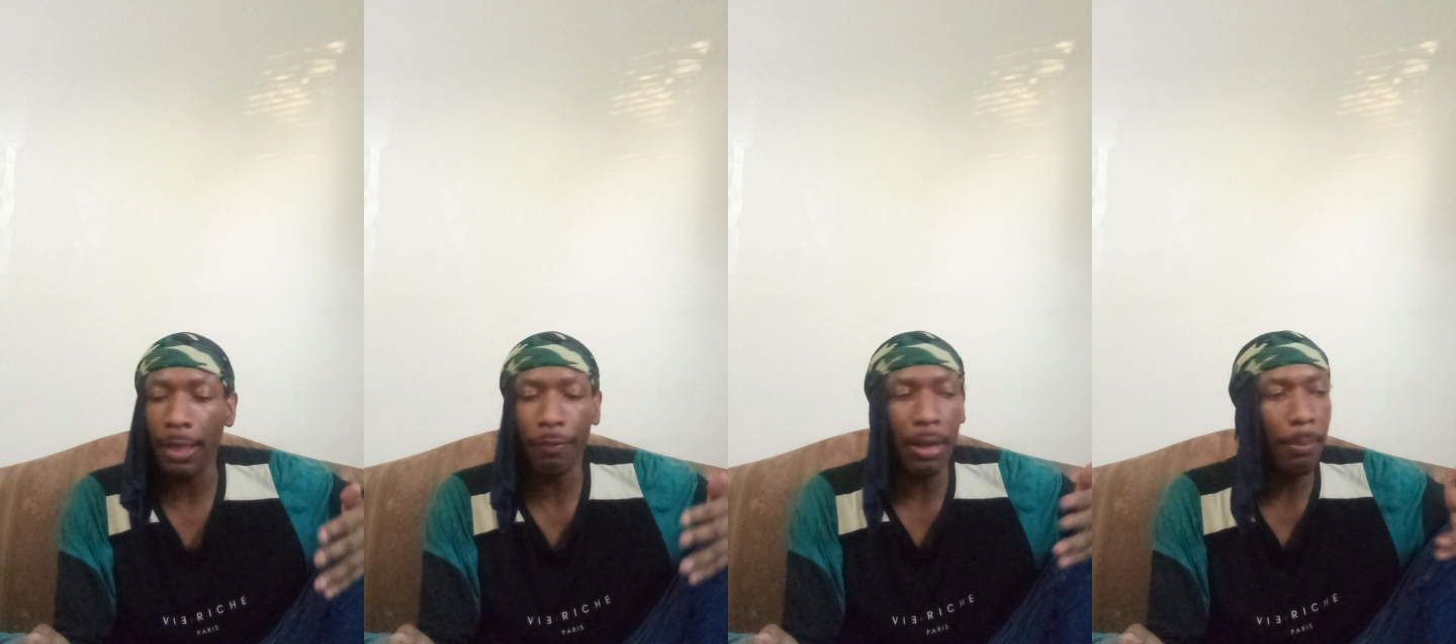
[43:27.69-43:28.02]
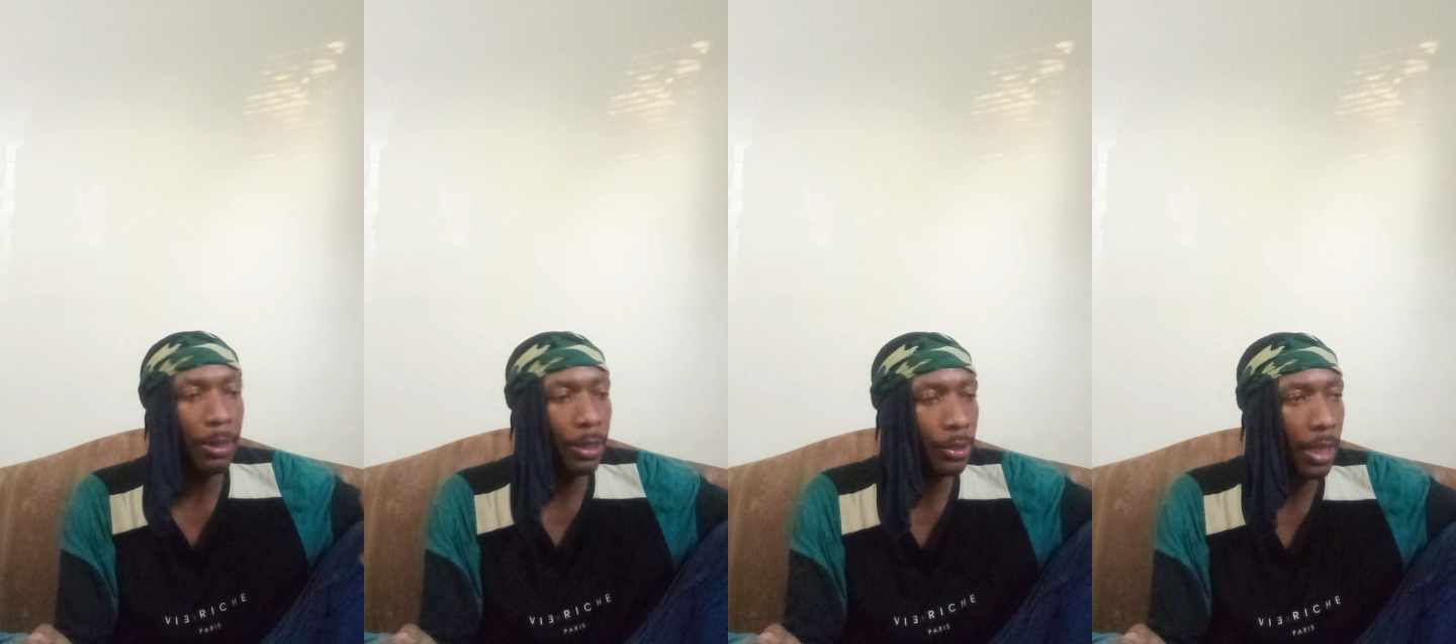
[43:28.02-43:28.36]
if
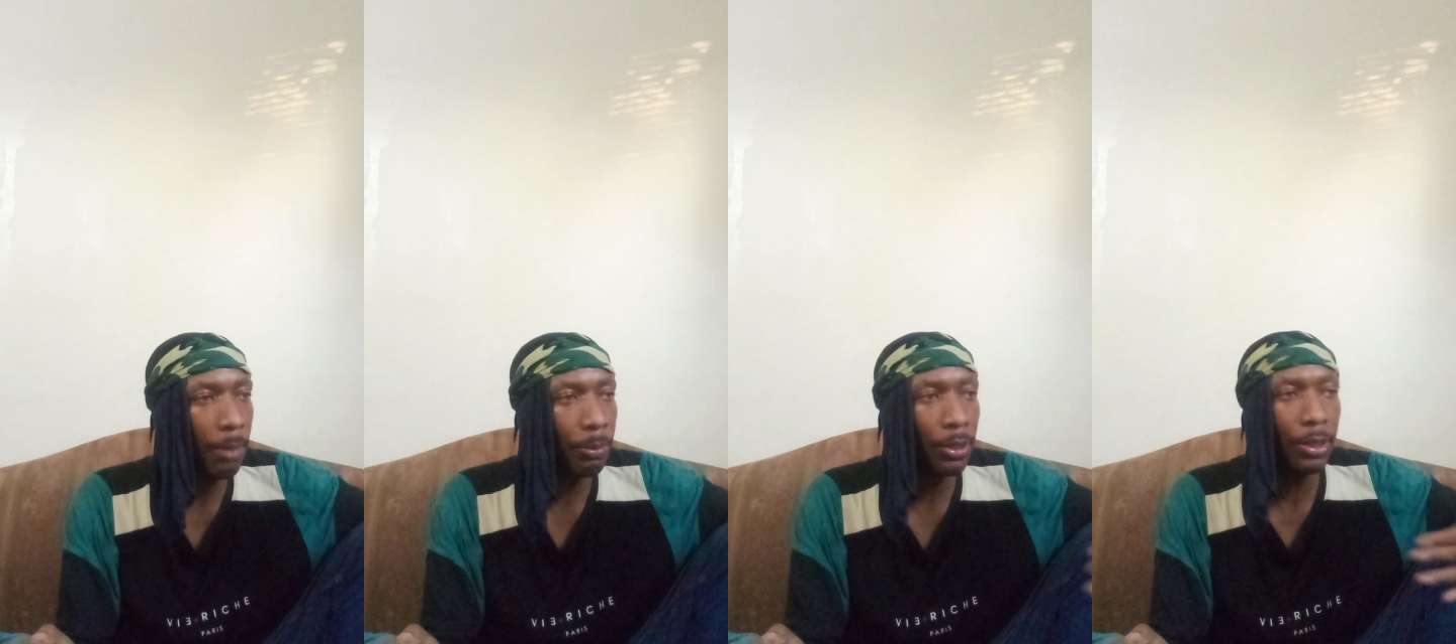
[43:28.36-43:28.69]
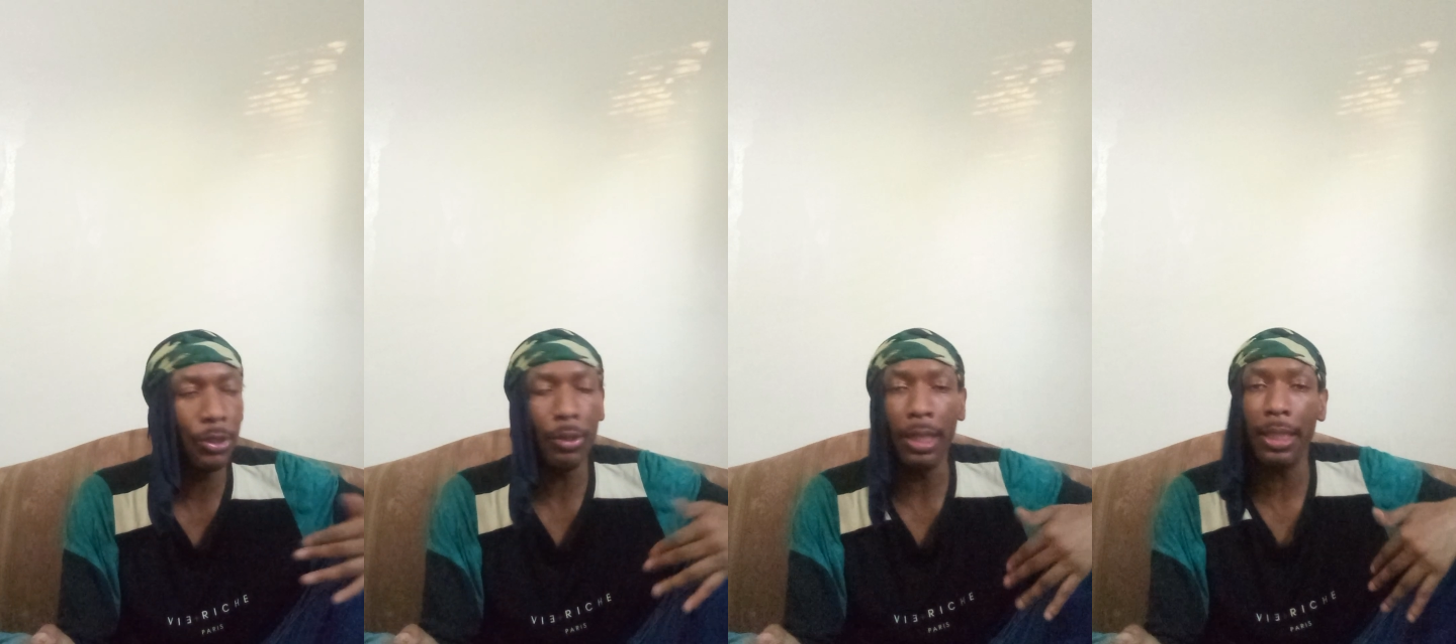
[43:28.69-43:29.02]
I'm in this
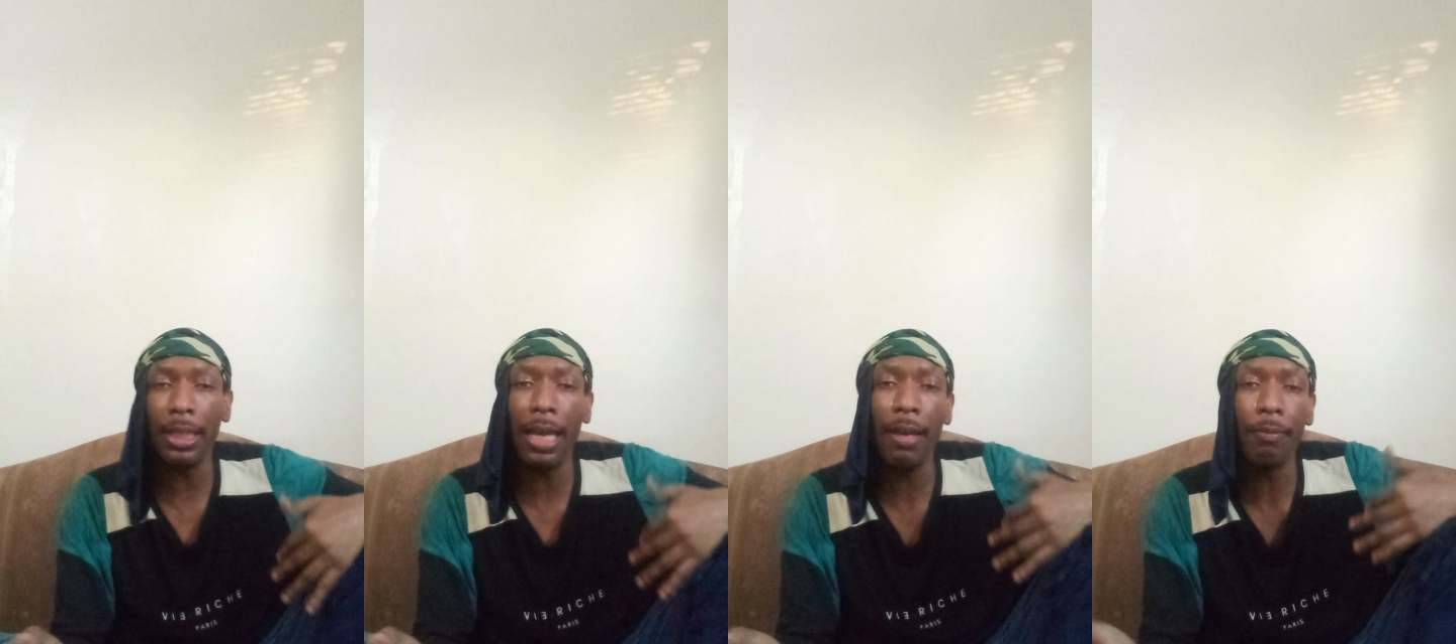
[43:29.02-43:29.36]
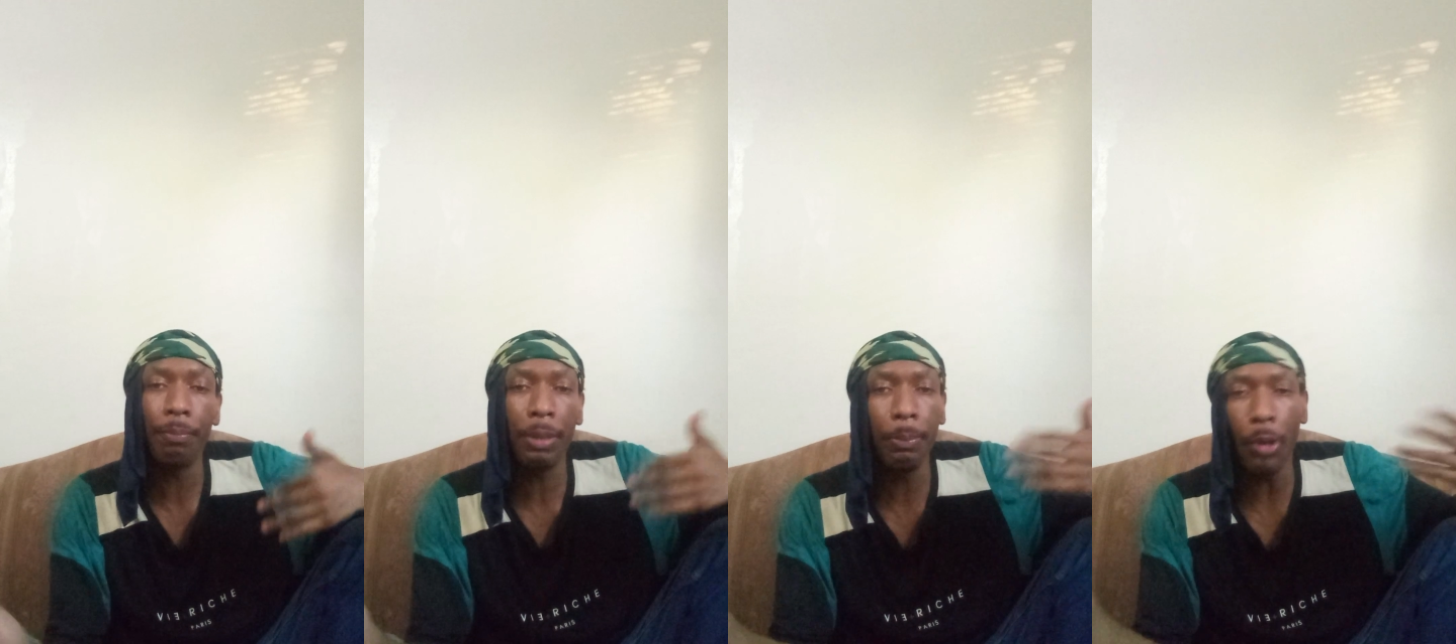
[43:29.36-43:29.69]
neighborhood so they can
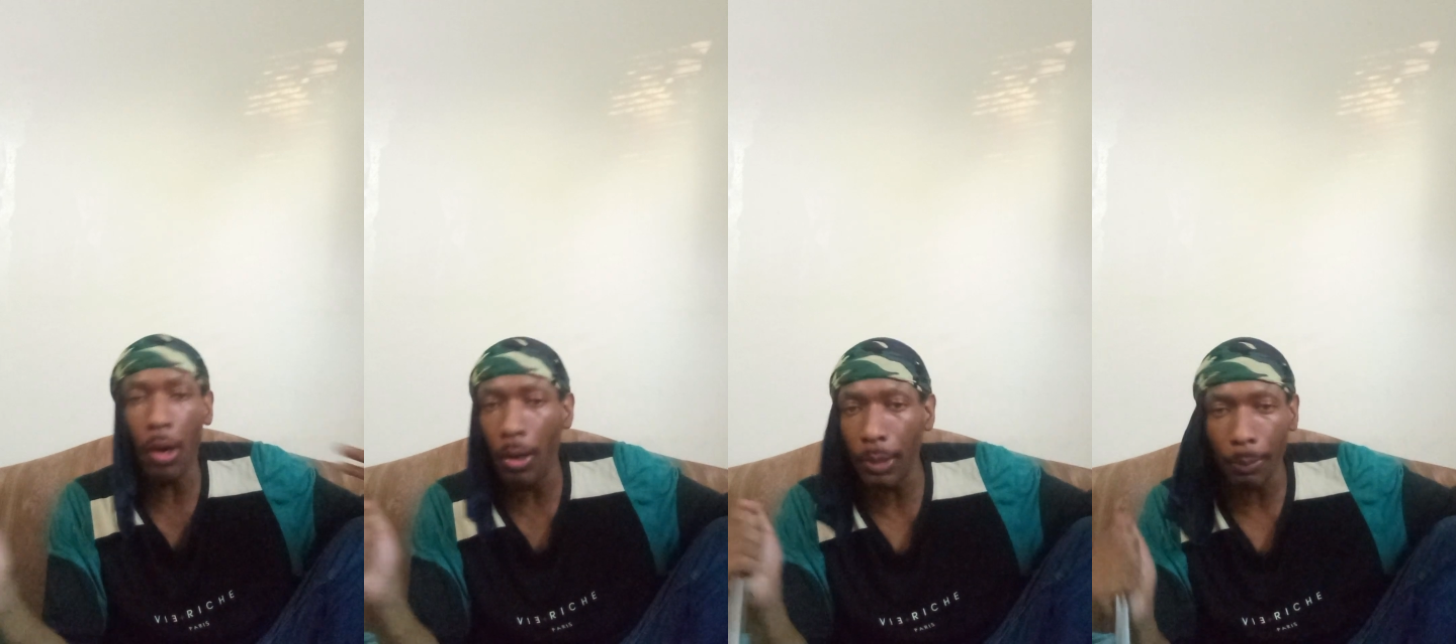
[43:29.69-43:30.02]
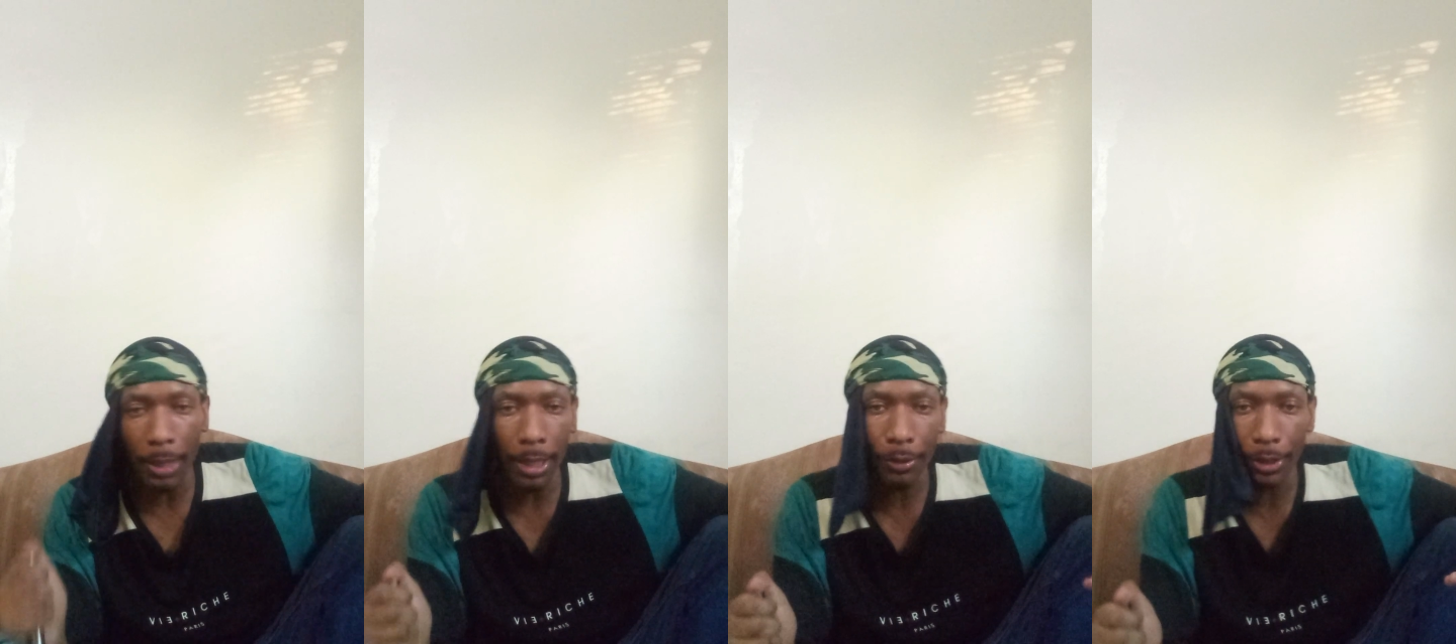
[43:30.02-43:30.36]
have people all
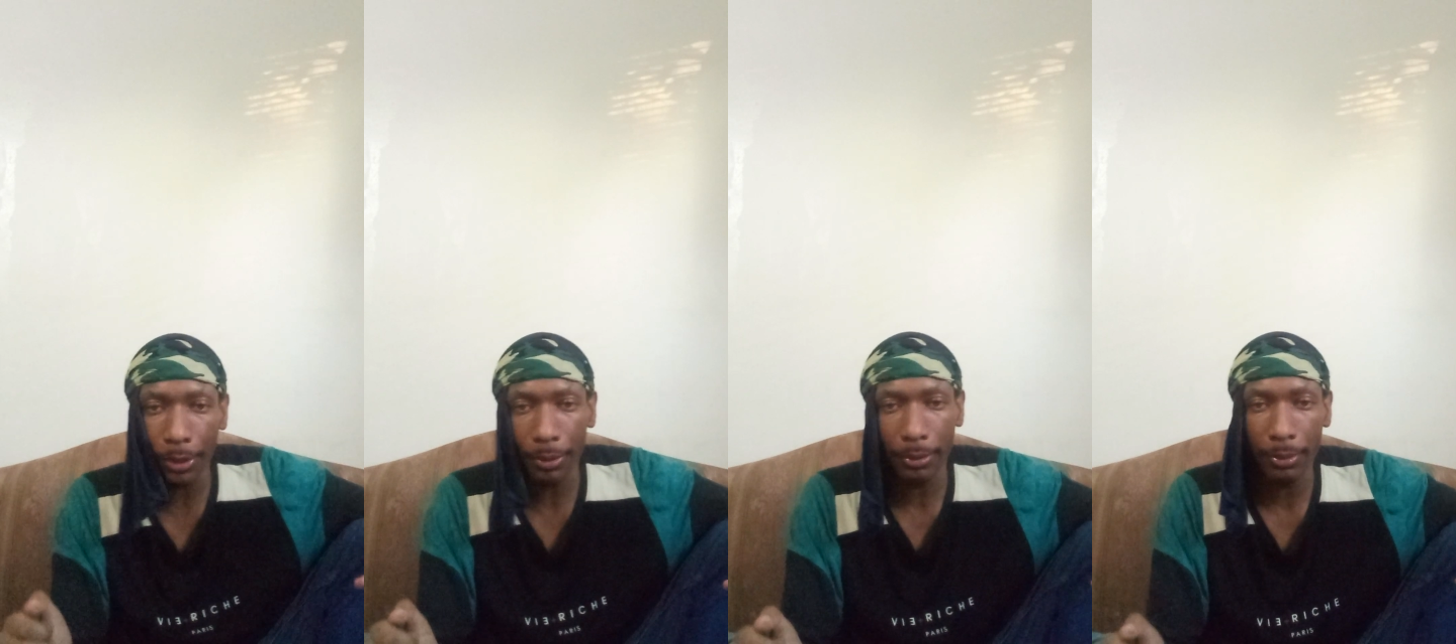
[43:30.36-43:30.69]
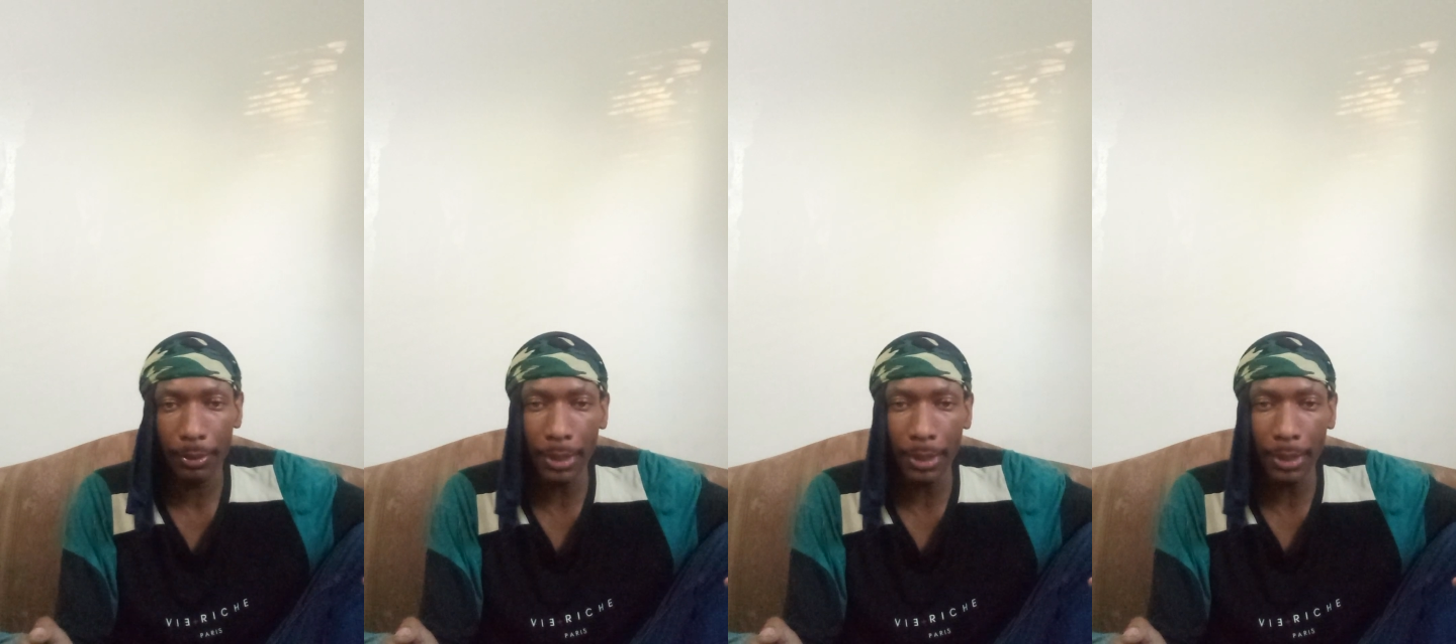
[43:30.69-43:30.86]
around here.